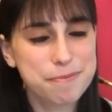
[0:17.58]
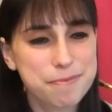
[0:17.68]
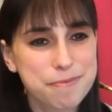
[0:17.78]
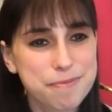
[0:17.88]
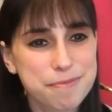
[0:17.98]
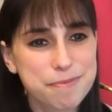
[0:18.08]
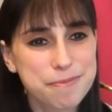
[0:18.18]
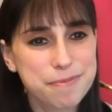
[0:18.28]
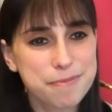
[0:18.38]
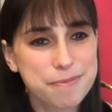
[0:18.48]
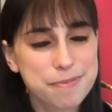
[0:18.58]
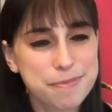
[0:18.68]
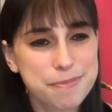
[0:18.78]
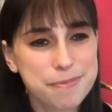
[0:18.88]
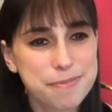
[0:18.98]

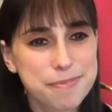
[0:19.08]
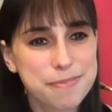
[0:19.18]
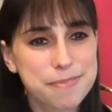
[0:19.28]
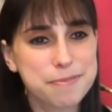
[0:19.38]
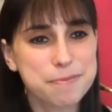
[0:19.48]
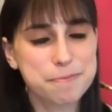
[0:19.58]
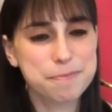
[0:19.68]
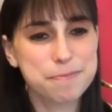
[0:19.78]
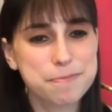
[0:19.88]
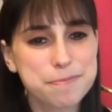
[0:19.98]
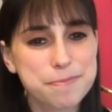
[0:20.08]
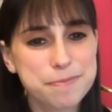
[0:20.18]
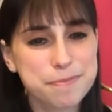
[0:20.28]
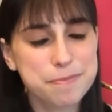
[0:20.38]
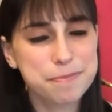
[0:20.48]

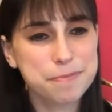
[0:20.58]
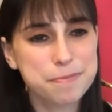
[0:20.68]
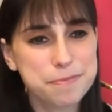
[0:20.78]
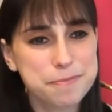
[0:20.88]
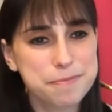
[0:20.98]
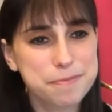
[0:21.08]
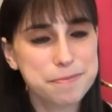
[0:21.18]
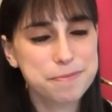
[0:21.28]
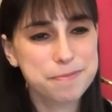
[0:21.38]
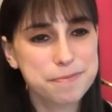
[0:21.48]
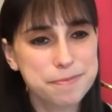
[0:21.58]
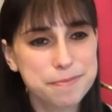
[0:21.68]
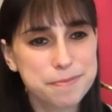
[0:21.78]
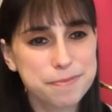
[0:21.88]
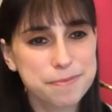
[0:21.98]

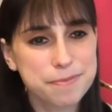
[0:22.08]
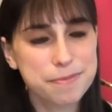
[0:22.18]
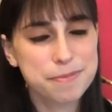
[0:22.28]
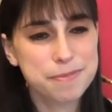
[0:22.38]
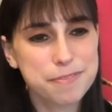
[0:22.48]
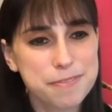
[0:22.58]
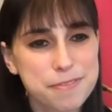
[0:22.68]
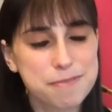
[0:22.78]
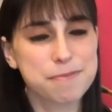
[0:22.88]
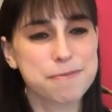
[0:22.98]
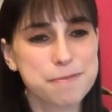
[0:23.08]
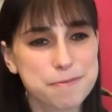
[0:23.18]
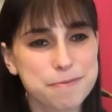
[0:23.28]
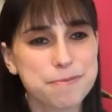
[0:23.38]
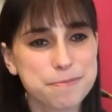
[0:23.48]

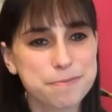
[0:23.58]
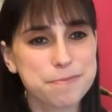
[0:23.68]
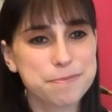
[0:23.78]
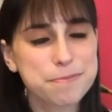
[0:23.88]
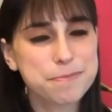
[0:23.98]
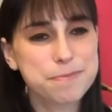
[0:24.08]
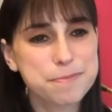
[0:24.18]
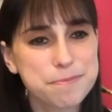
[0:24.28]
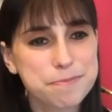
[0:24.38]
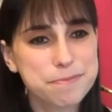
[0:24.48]
No words are spoken by the person on screen.